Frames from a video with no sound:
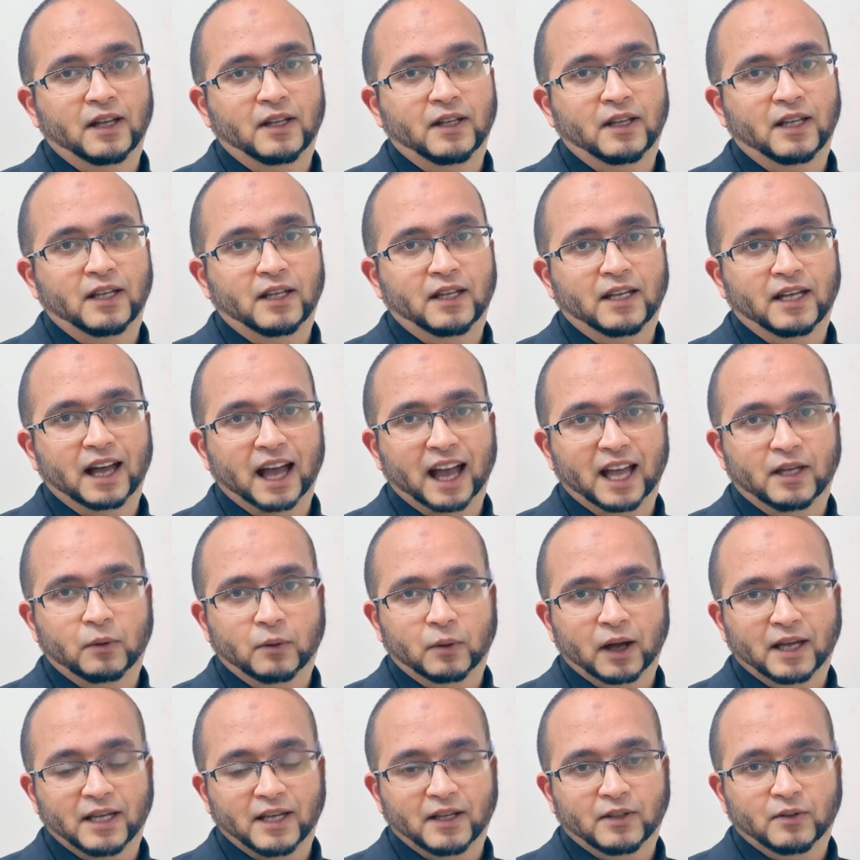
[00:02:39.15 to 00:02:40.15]
since the
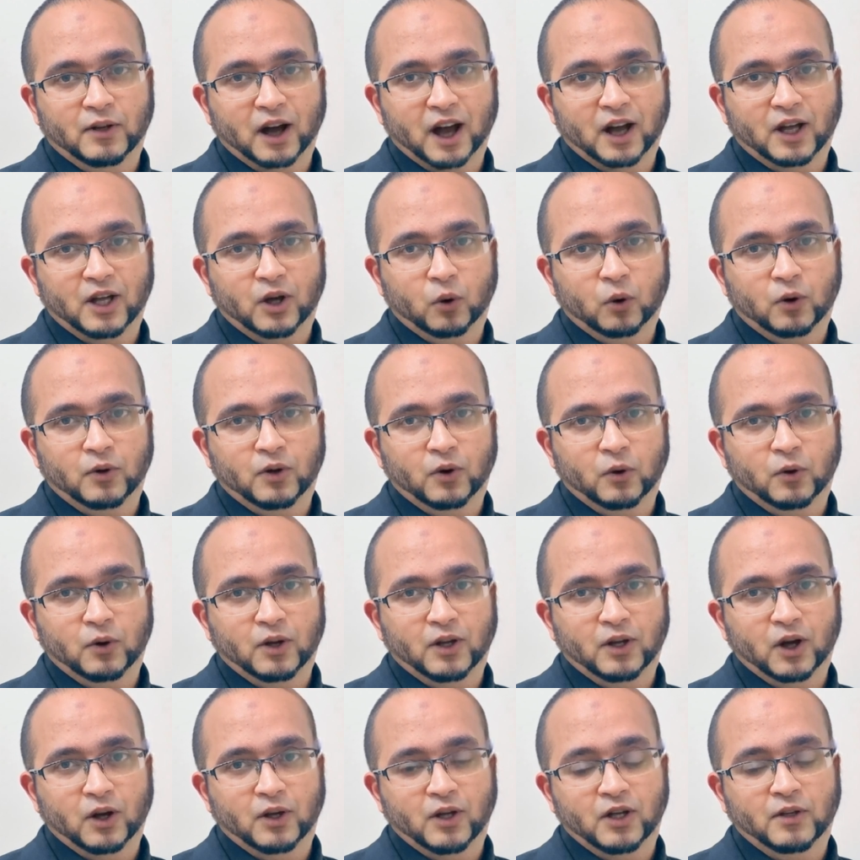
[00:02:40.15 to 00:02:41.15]
expected value of the
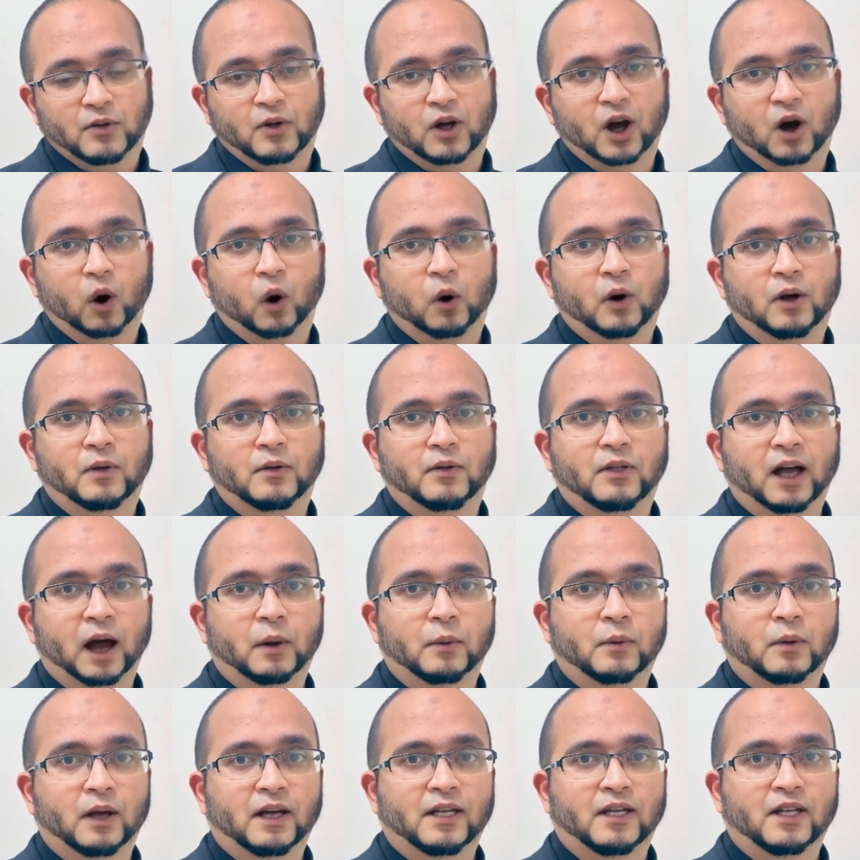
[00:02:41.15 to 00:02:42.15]
result of a coin
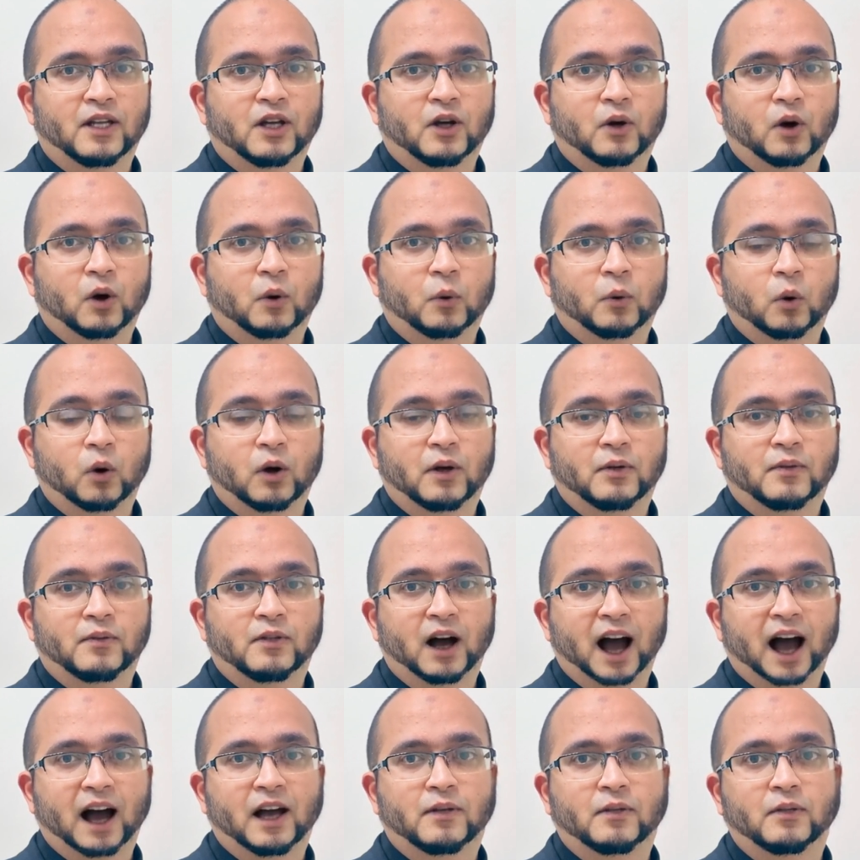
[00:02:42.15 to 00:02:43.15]
flip is
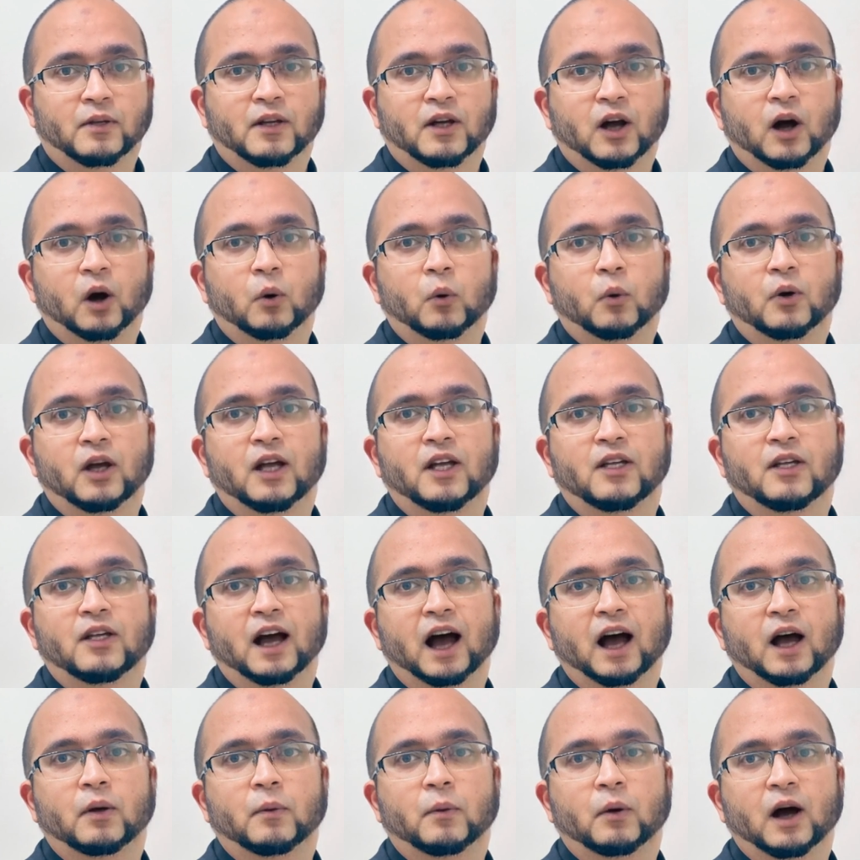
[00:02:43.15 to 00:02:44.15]
0.5, which is
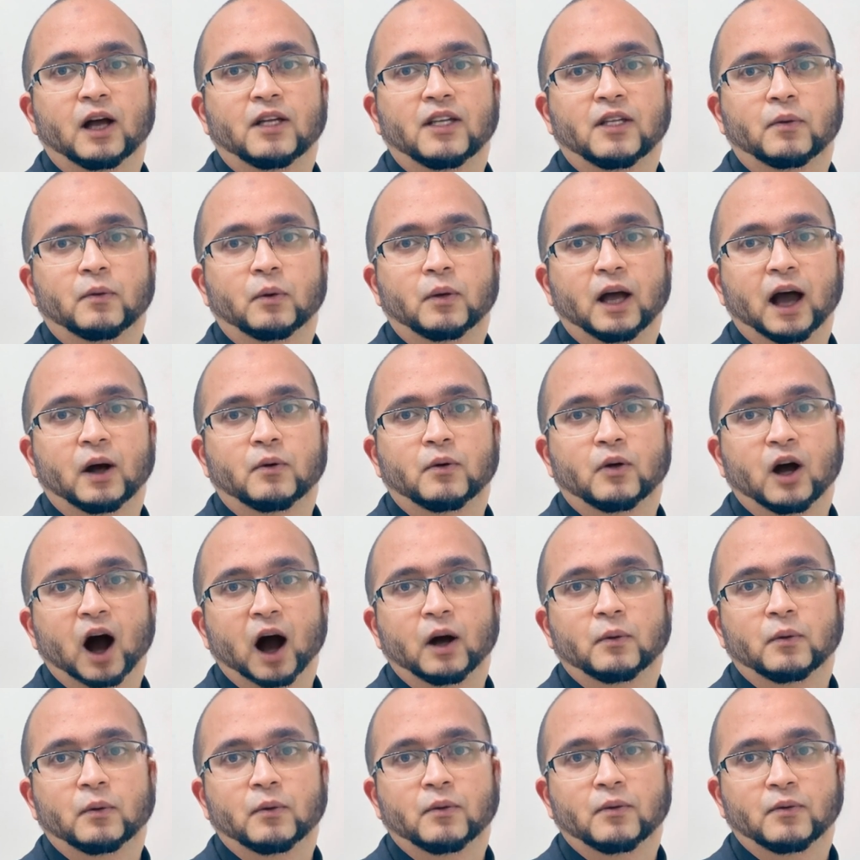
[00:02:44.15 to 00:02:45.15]
not a possible
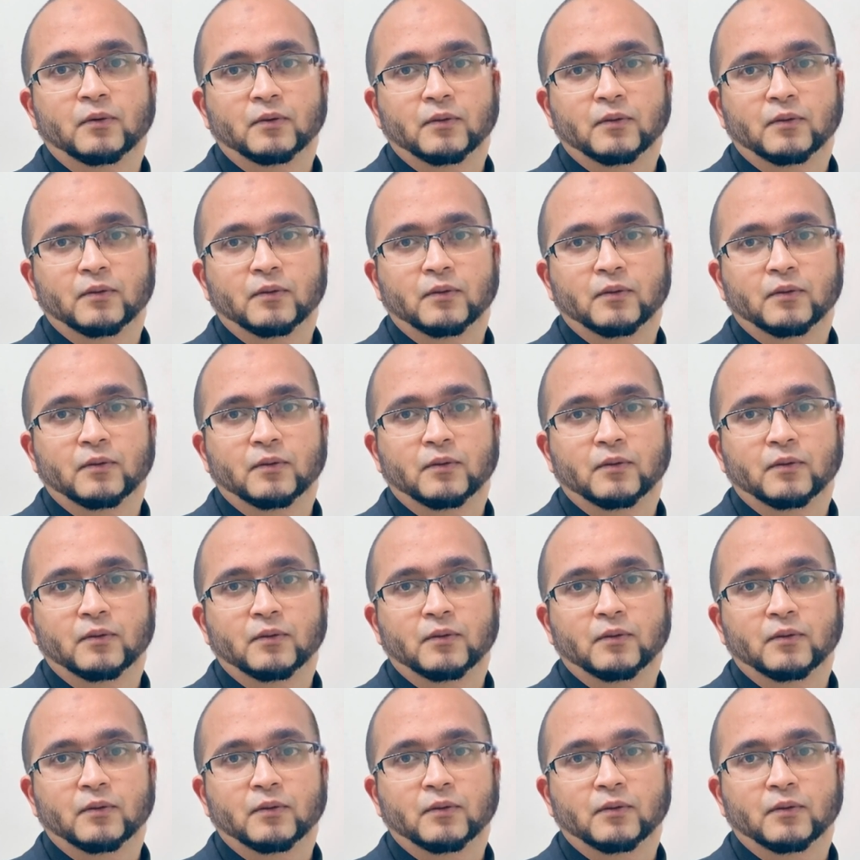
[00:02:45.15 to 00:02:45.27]
outcome.